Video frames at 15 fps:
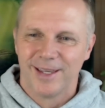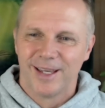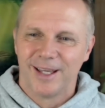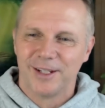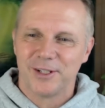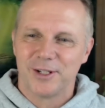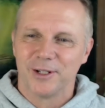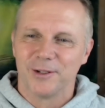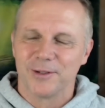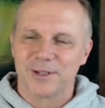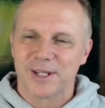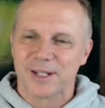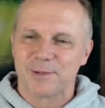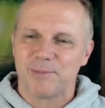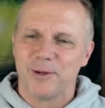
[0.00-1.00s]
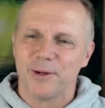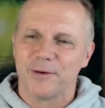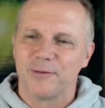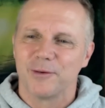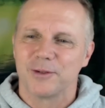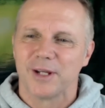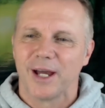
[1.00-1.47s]
And Jill says,
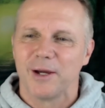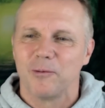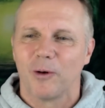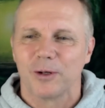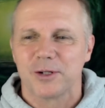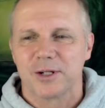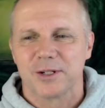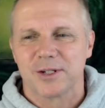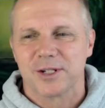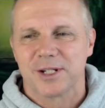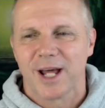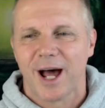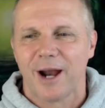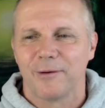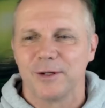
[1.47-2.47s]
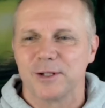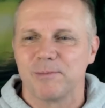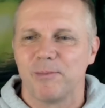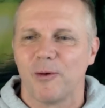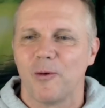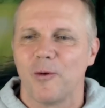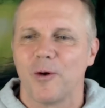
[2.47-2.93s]
beautiful day. Watched A Star Is
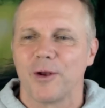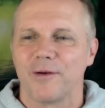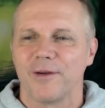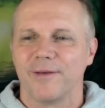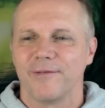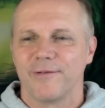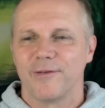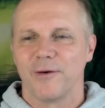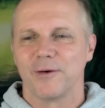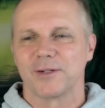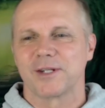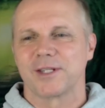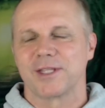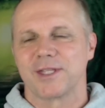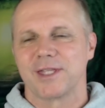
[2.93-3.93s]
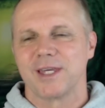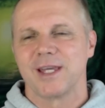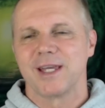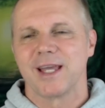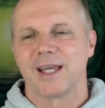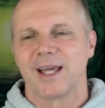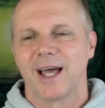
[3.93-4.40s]
Born first
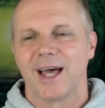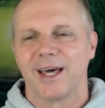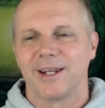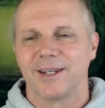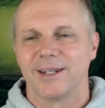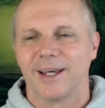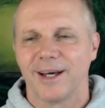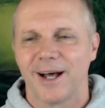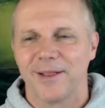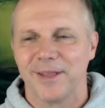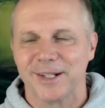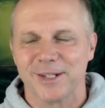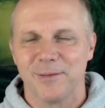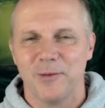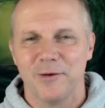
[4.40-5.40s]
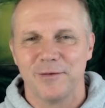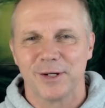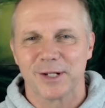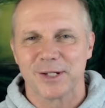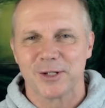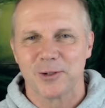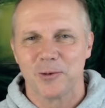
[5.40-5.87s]
thing. And that's a movie I
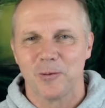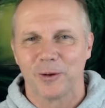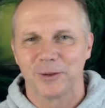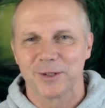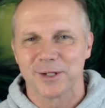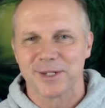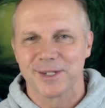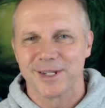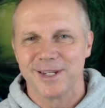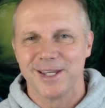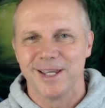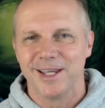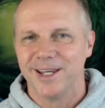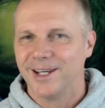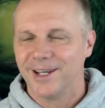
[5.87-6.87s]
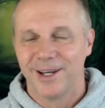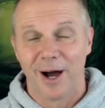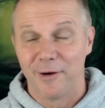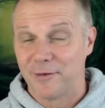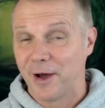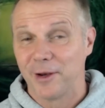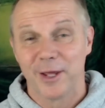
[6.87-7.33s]
still want to see.
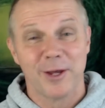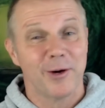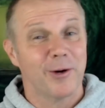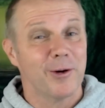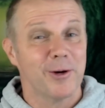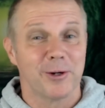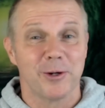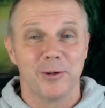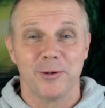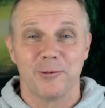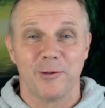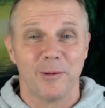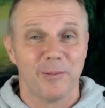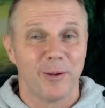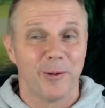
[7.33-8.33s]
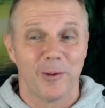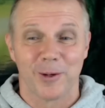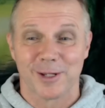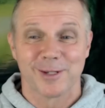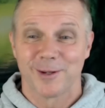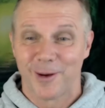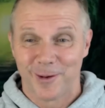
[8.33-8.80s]
I've only heard good
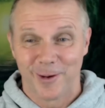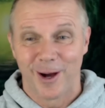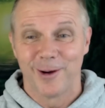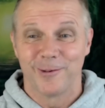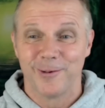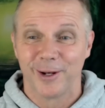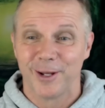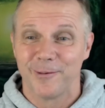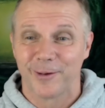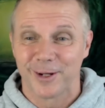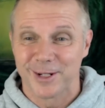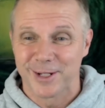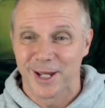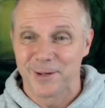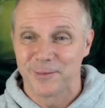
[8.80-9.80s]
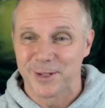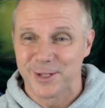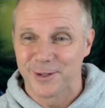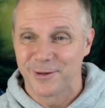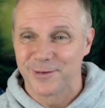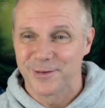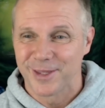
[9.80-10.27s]
reports, so I really want to take
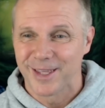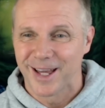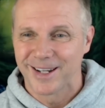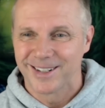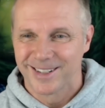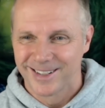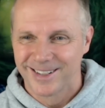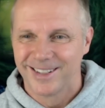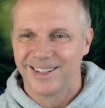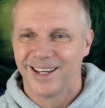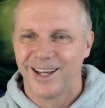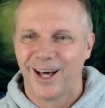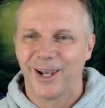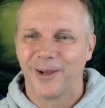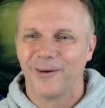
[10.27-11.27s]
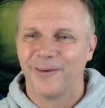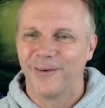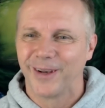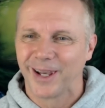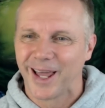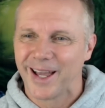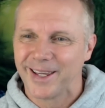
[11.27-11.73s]
myself to that. Hello,
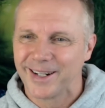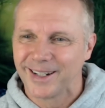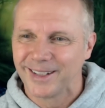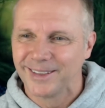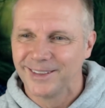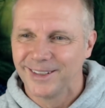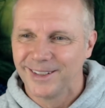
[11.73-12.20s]
Elena.